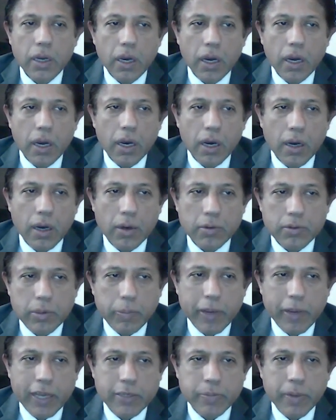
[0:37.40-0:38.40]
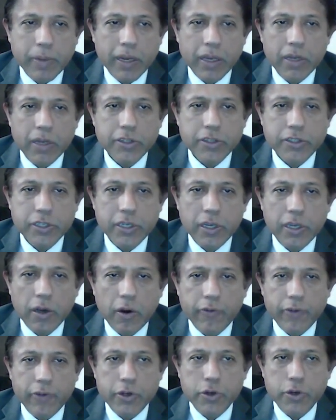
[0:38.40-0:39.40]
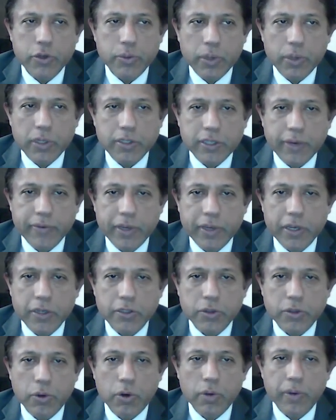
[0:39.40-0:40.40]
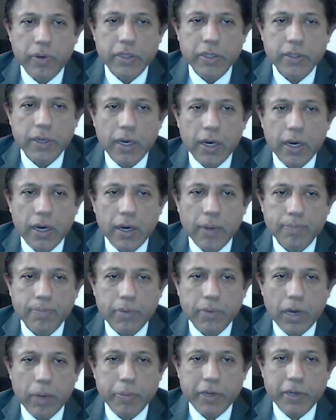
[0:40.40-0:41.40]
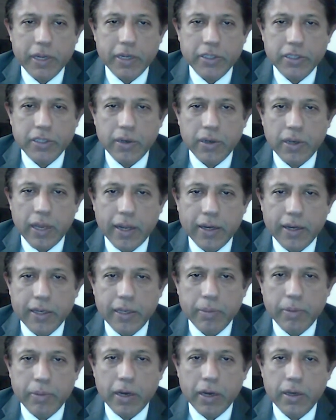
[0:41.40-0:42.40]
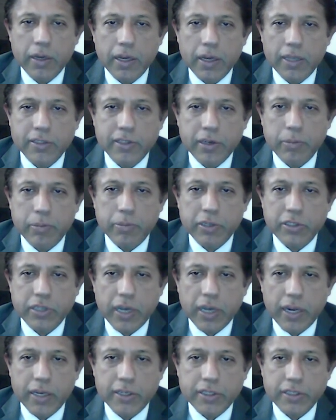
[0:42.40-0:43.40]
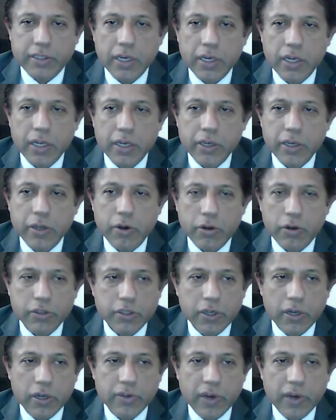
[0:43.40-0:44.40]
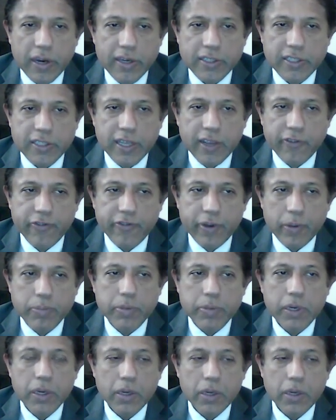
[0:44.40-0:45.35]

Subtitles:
The past medical history of a usual 70 years old with hypertension, leg edema, answering bursitis, knee osteoarthritis, AFib.